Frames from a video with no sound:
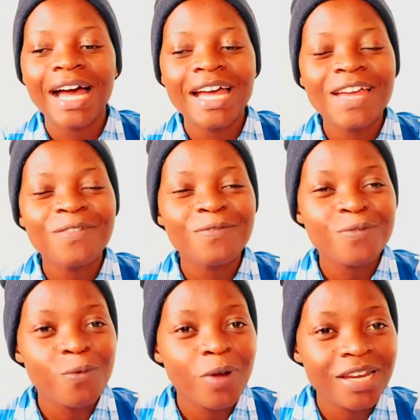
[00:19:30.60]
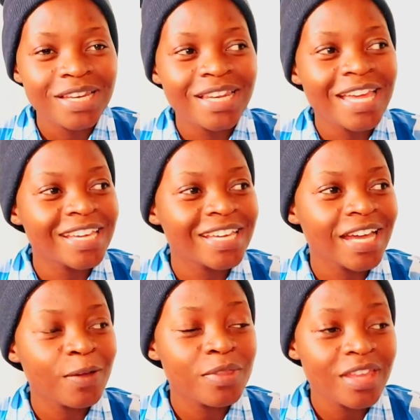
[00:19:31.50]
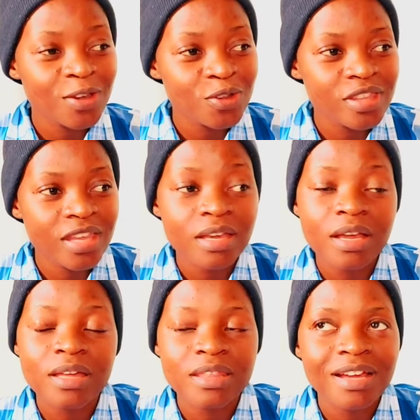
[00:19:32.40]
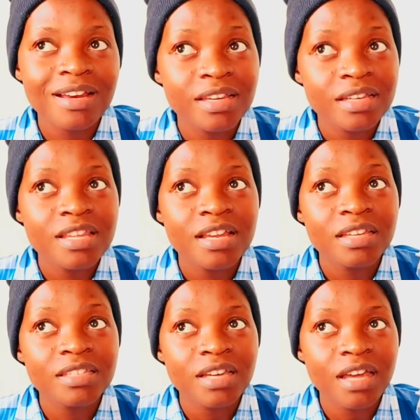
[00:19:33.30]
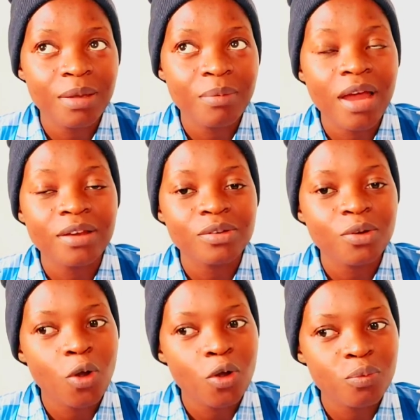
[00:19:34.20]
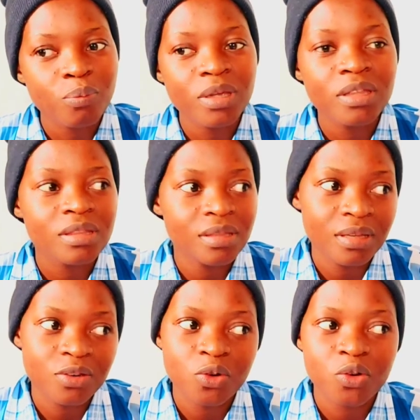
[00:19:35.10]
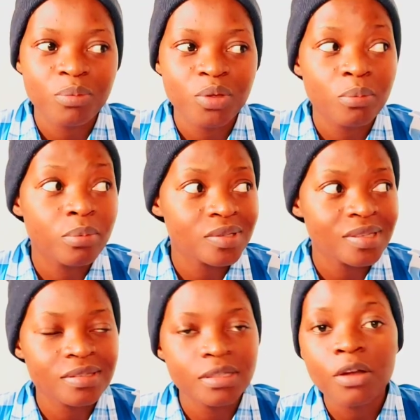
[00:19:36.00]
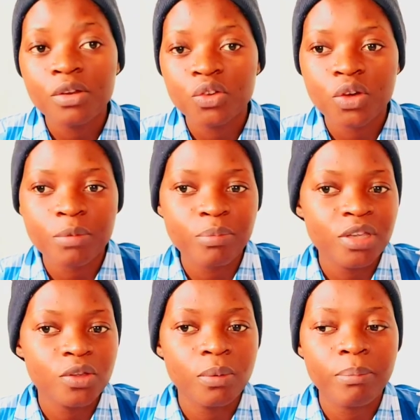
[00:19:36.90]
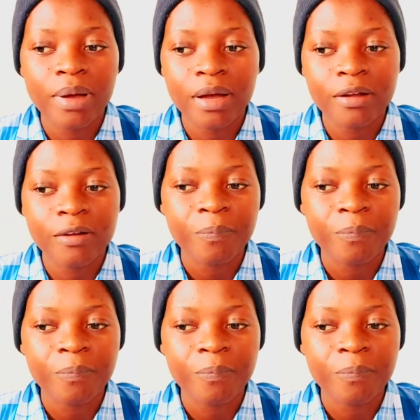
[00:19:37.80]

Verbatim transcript: Everyone, like they, they, they, the lady came and called me. They told me the boss is down. You bring your bag.